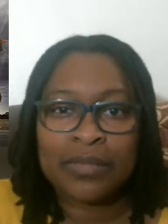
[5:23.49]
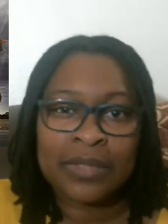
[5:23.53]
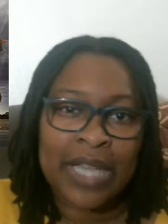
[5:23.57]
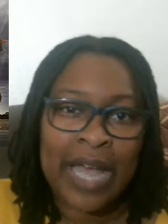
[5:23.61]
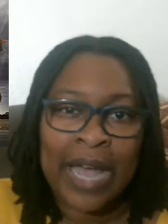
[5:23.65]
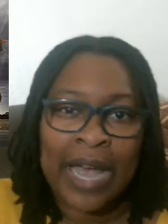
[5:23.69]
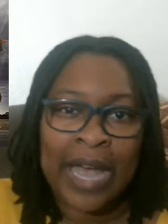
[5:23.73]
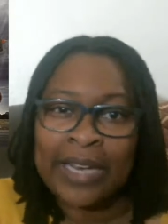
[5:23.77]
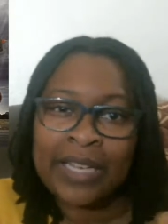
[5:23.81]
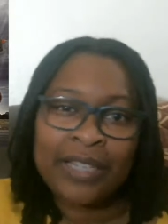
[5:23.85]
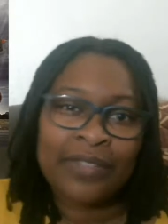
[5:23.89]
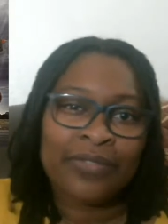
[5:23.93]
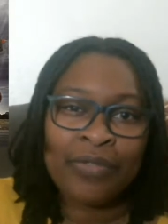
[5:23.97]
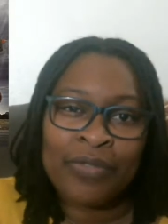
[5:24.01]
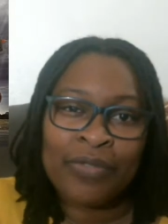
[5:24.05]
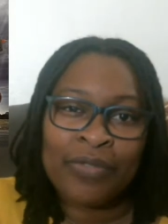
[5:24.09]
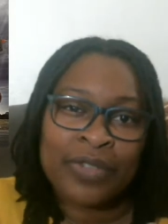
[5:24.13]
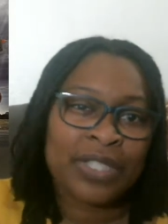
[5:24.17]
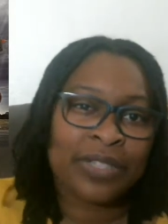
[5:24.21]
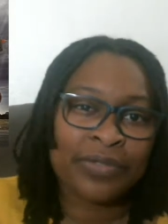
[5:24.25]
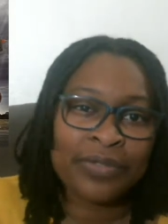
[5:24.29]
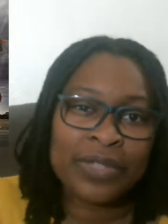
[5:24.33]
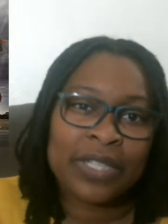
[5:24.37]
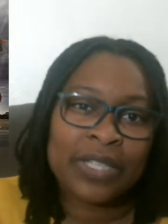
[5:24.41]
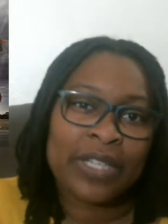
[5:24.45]
I didn't
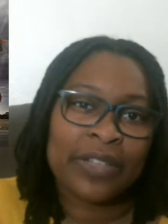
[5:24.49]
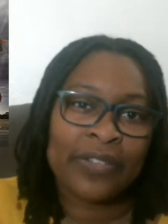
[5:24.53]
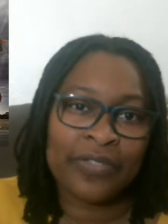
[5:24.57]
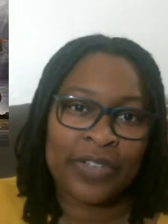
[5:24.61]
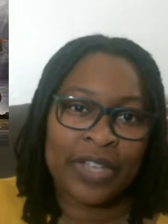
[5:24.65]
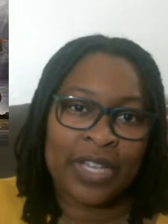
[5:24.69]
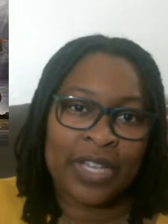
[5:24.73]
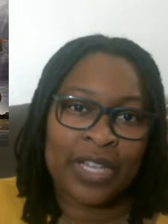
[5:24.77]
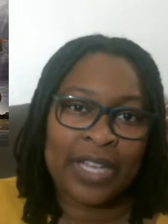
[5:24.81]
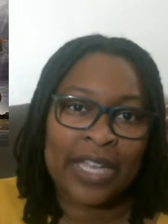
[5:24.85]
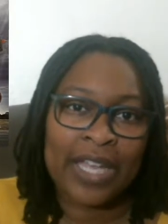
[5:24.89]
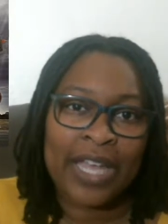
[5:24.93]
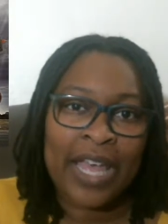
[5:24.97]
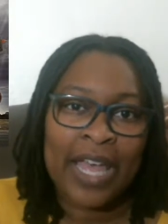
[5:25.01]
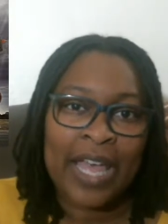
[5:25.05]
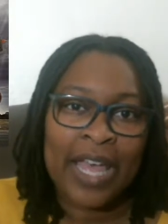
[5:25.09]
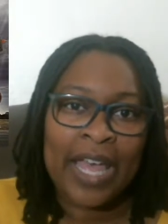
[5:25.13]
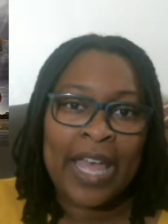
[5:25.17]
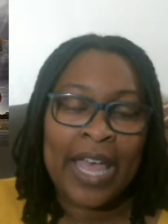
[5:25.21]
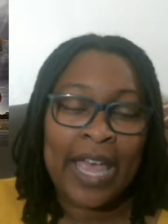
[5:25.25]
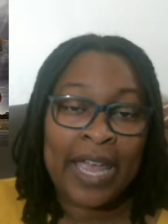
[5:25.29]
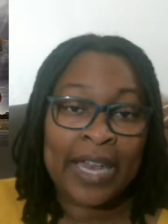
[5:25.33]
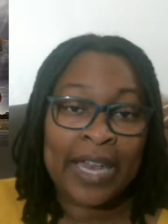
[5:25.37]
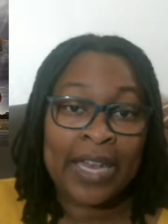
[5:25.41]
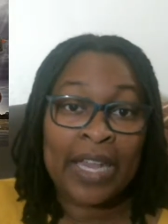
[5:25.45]
wasn't really feeling.
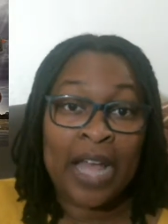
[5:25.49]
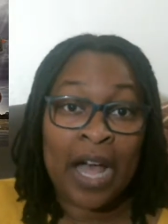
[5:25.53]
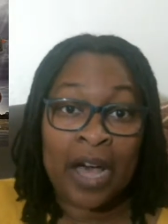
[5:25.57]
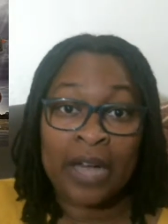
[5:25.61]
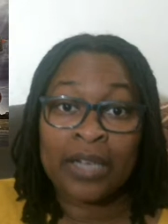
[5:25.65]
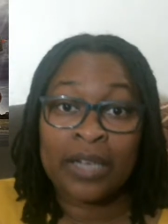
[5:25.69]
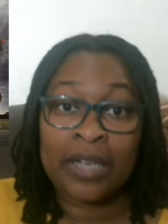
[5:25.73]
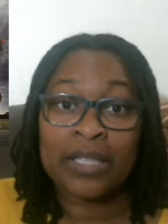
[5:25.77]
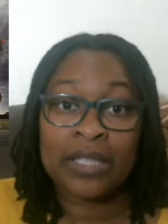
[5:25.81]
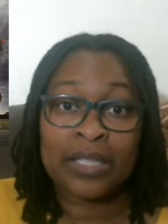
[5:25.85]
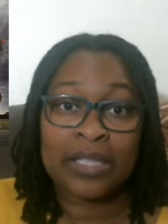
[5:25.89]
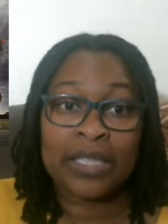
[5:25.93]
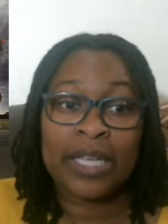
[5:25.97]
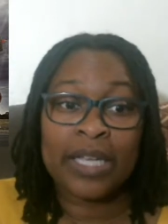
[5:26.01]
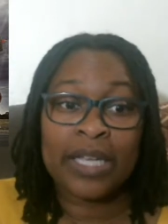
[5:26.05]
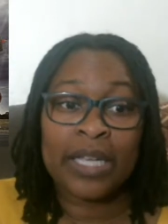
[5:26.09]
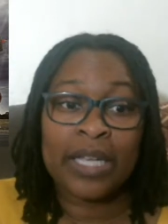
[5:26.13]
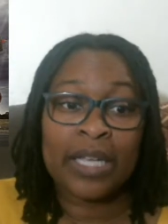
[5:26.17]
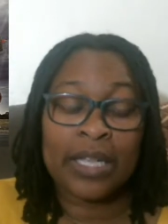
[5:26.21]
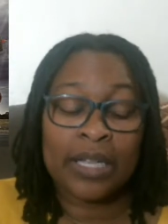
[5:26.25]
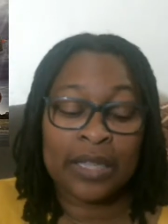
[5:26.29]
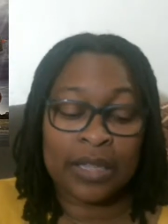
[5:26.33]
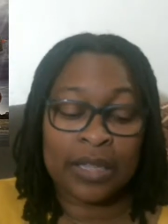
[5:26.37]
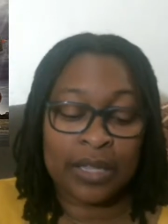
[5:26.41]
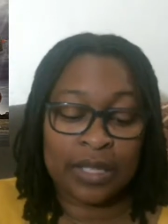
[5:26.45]
And
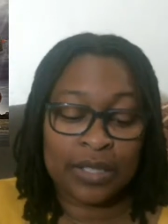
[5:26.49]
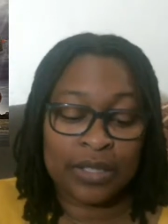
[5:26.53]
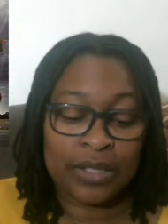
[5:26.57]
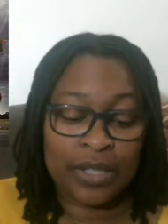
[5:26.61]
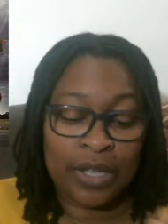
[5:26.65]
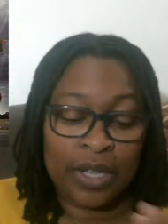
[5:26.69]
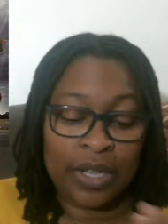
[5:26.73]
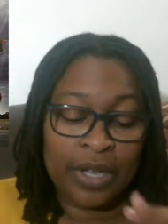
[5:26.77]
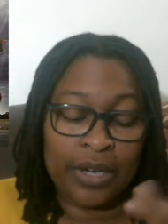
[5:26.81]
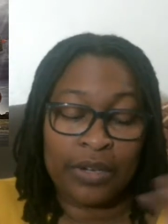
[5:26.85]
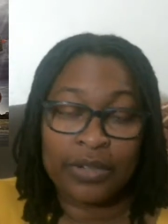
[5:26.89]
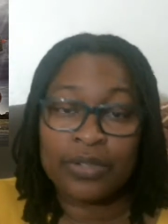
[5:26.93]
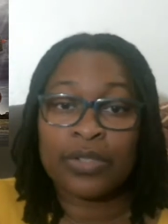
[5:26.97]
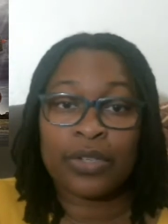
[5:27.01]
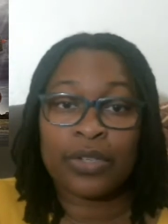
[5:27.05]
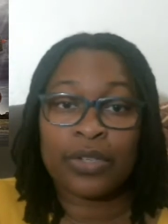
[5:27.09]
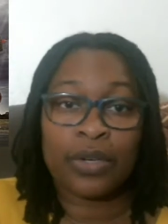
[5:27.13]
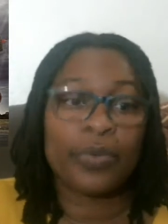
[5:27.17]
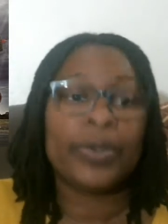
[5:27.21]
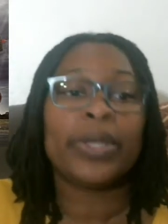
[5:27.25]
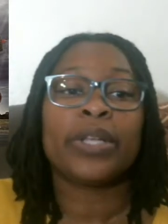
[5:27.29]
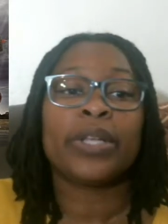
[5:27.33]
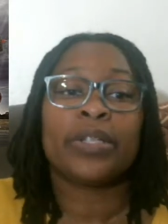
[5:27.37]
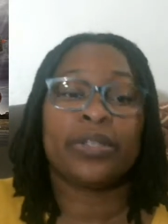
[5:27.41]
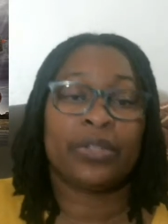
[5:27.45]
honestly, the, here's the
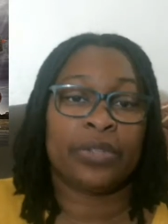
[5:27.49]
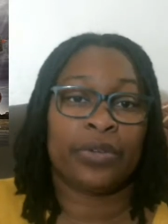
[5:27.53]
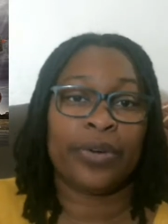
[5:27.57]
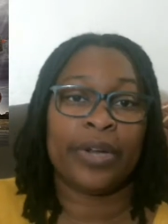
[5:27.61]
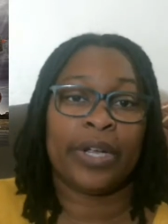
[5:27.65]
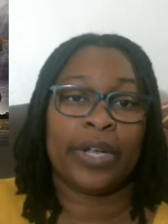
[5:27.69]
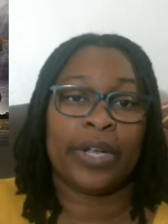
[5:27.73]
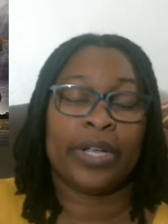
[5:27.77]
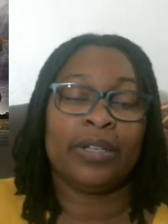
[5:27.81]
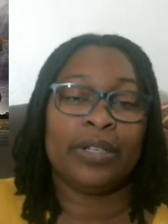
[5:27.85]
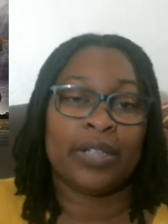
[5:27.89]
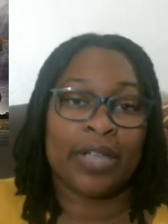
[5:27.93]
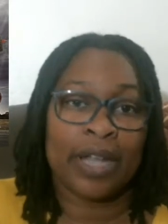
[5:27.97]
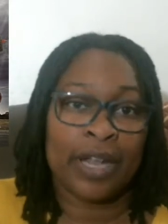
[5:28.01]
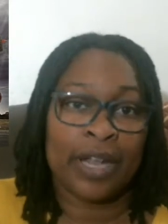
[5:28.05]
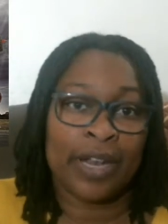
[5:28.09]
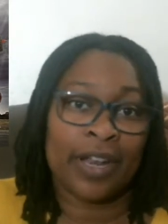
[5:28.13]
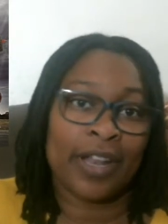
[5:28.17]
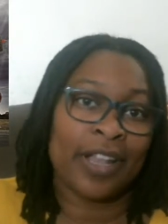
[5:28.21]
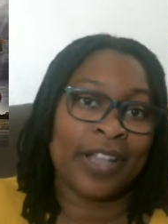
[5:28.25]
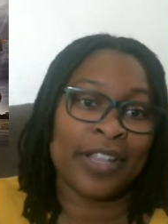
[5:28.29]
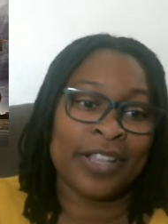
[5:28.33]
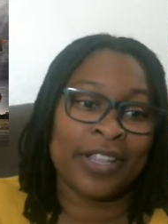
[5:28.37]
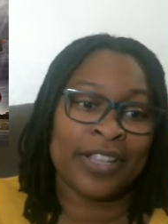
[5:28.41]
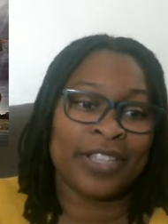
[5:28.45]
quick story. I'm,
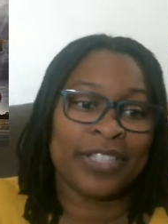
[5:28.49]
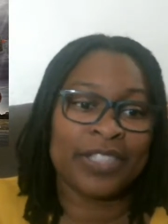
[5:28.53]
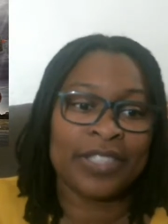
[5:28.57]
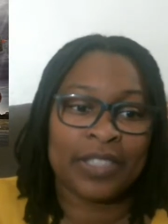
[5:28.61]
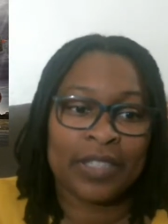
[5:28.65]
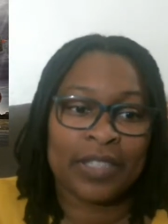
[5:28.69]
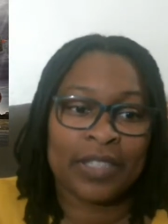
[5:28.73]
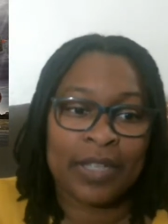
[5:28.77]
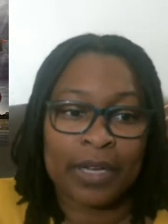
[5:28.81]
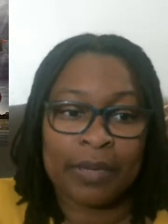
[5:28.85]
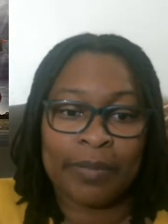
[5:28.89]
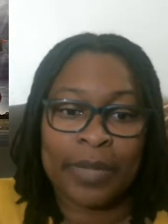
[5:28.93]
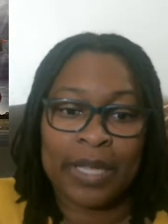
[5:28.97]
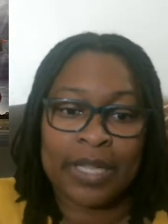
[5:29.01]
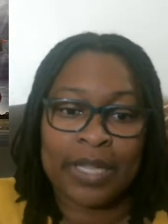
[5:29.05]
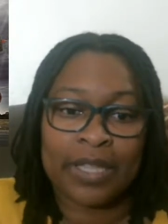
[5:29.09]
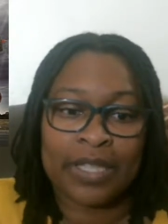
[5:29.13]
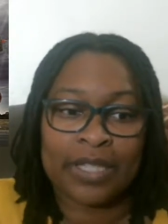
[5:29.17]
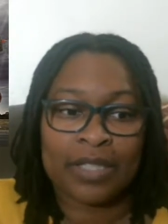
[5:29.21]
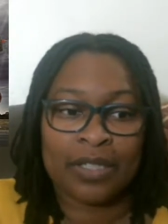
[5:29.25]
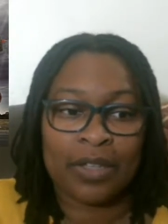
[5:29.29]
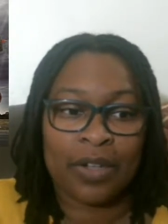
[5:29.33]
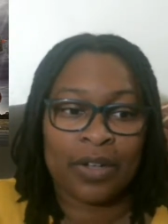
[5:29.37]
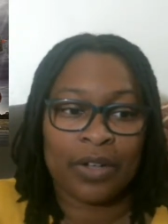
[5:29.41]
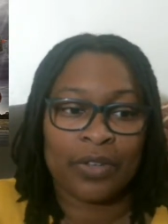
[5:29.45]
this is going to make
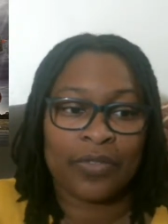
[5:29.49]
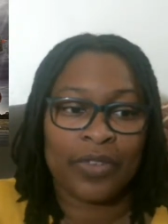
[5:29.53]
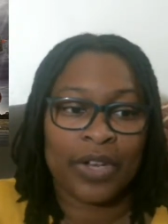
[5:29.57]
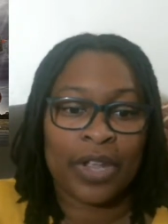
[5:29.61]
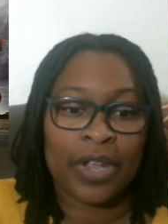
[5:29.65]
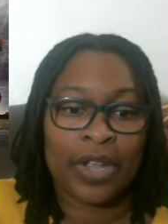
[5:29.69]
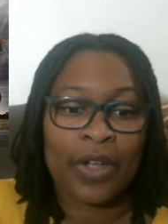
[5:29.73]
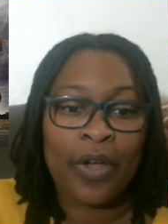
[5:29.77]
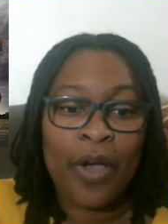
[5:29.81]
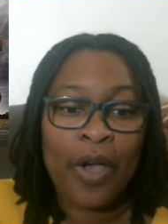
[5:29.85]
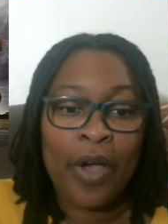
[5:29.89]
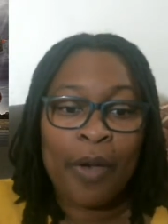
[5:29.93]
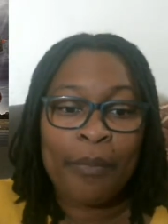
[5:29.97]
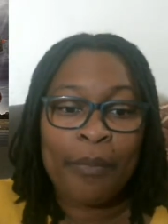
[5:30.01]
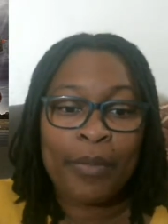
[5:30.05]
this long video.